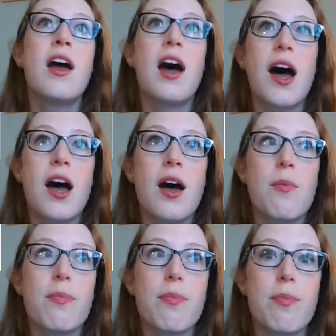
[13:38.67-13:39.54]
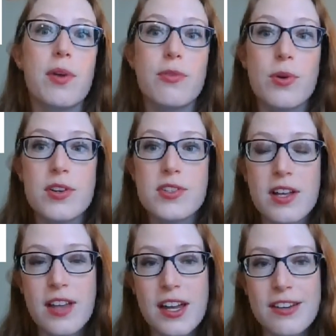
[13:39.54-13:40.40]
But of course, a
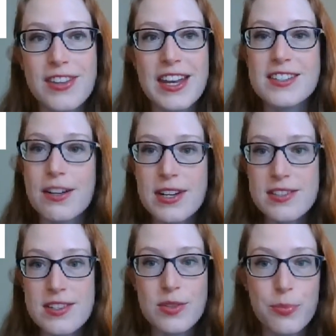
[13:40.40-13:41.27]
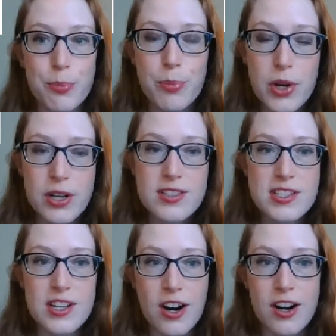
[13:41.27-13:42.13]
lot of the anti-racism books
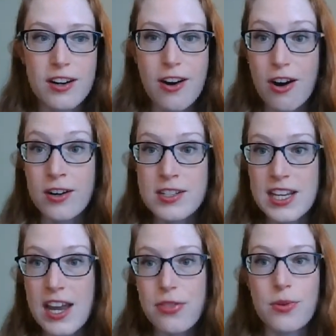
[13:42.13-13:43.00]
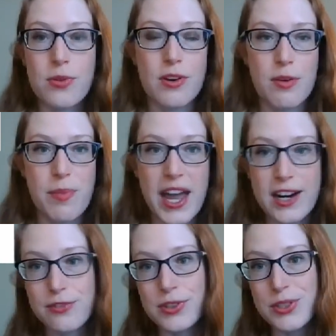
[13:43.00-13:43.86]
are hard to get through. They're
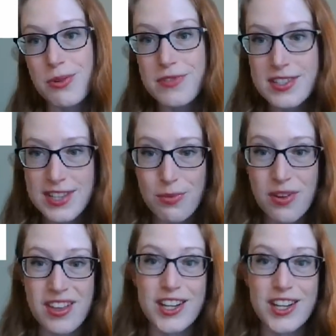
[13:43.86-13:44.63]
impactful. You have to sit with it.